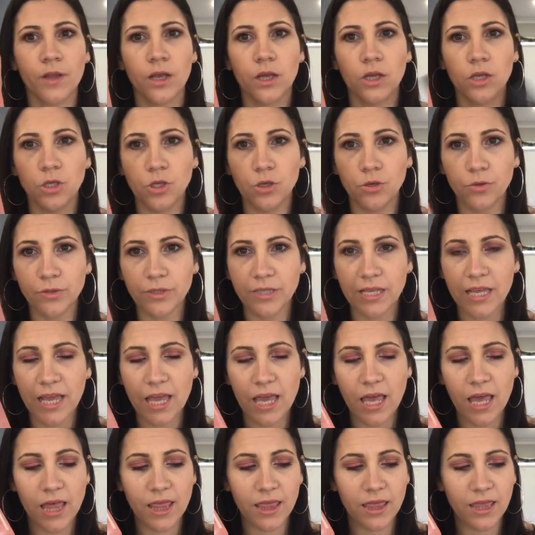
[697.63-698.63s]

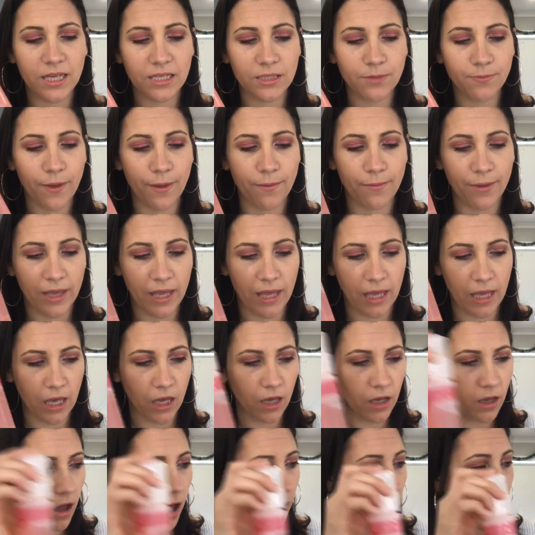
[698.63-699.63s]
using this baby
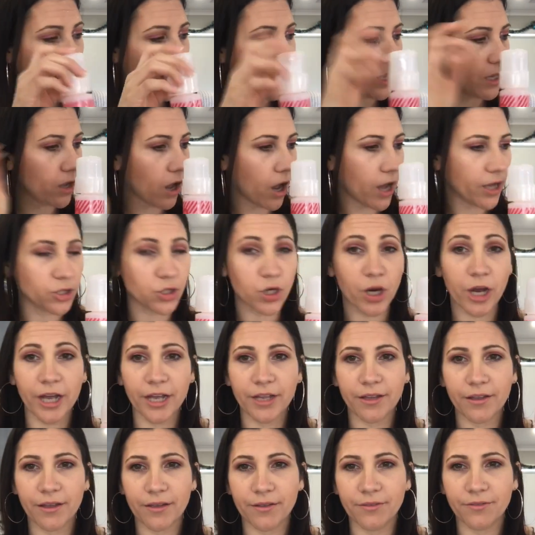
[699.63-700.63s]
here, I
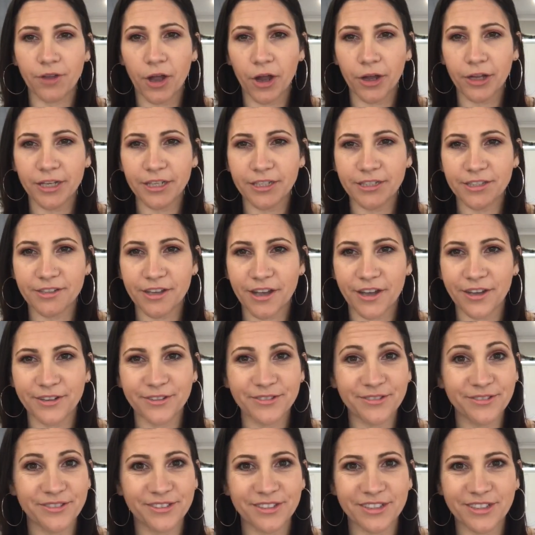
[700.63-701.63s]
tried 90s
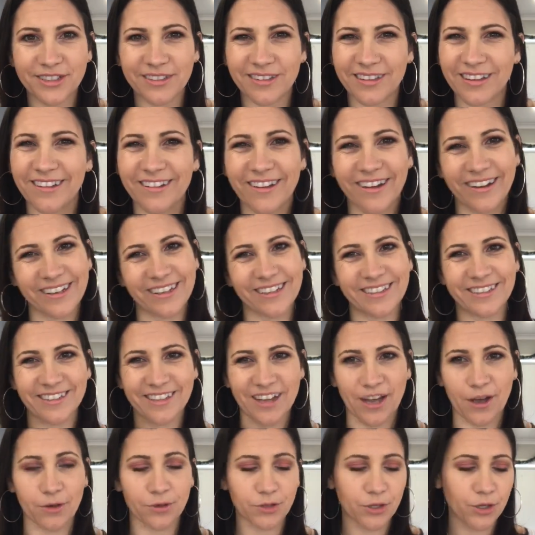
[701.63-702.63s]
style,
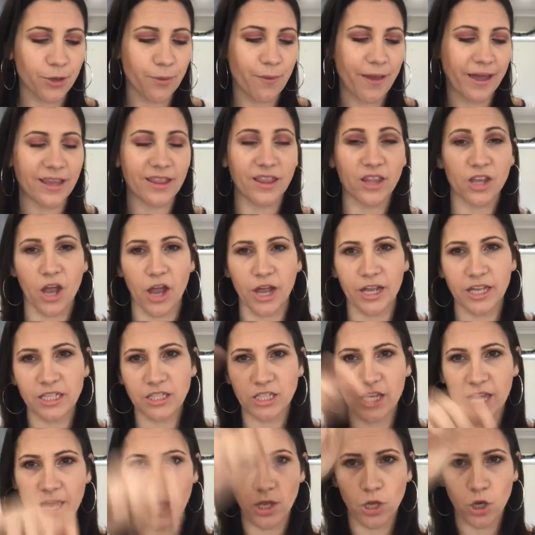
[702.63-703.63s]
you know, back in the 90s,
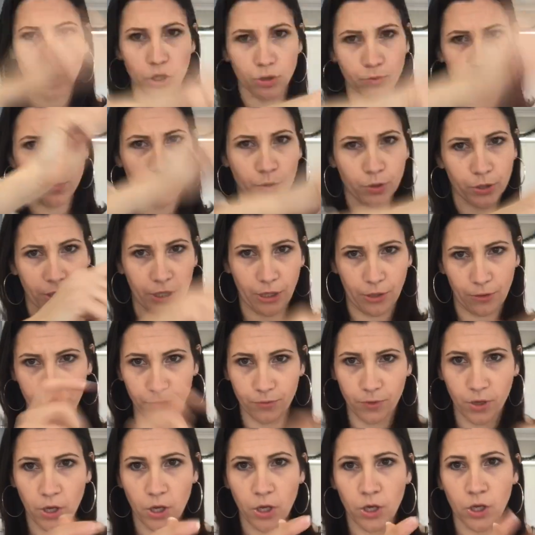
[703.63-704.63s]
you get your cotton ball and you
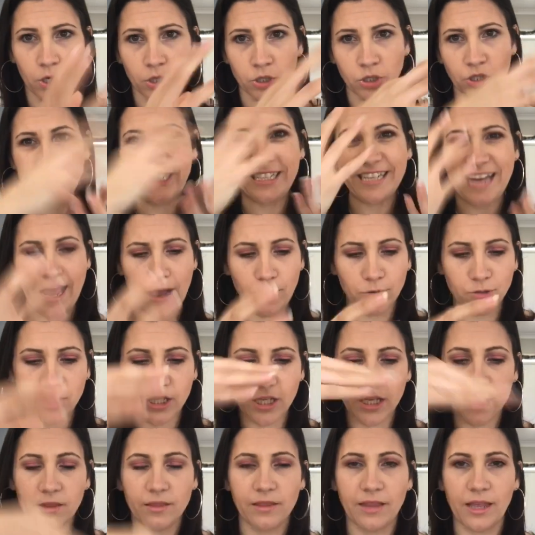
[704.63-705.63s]
douse
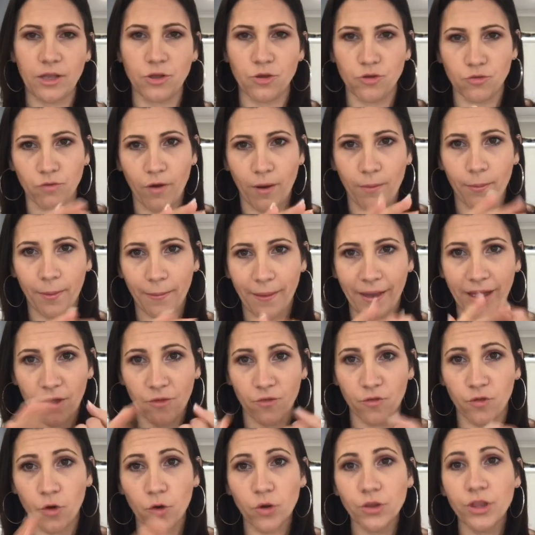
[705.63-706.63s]
it and then you rub it back and
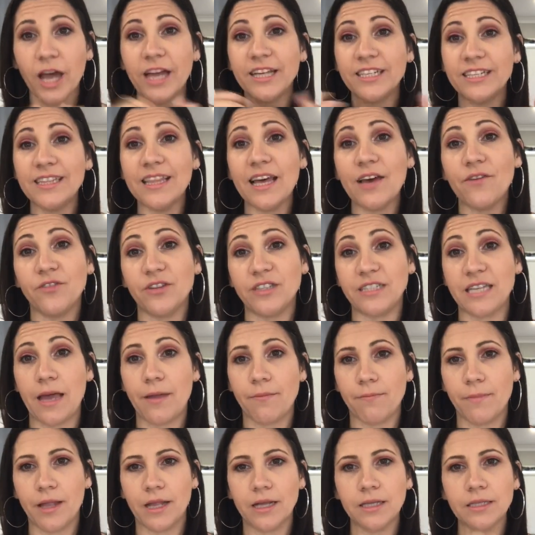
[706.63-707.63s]
forth. I did that for
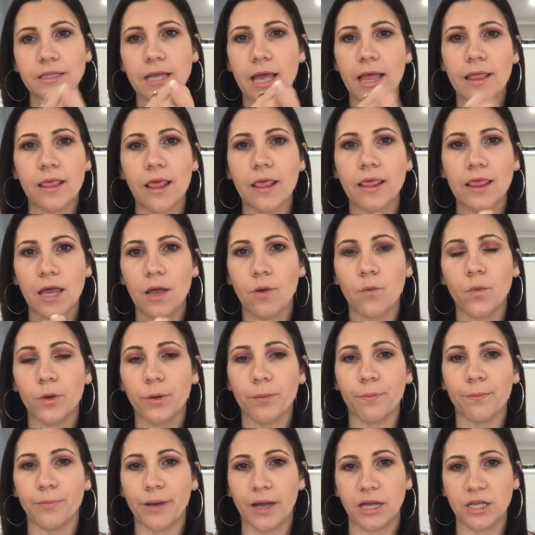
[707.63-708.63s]
10 minutes and the thing
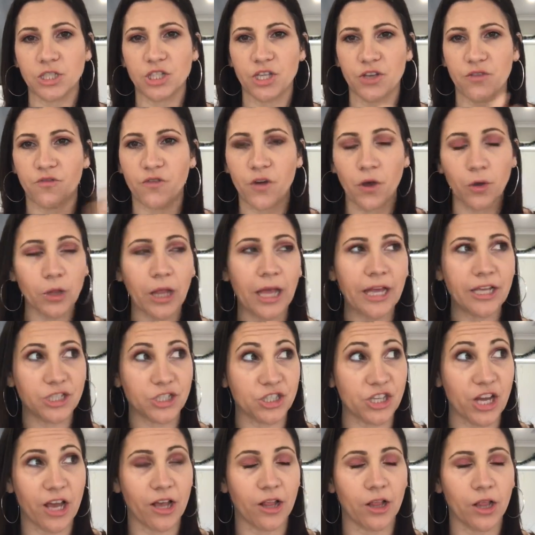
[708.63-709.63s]
wouldn't budge. It felt like
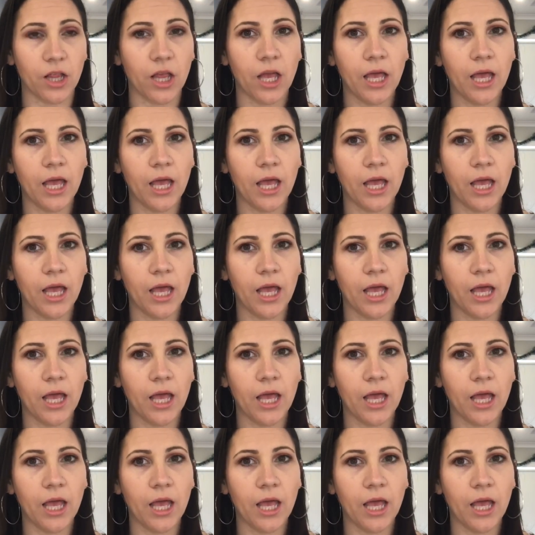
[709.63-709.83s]
gel.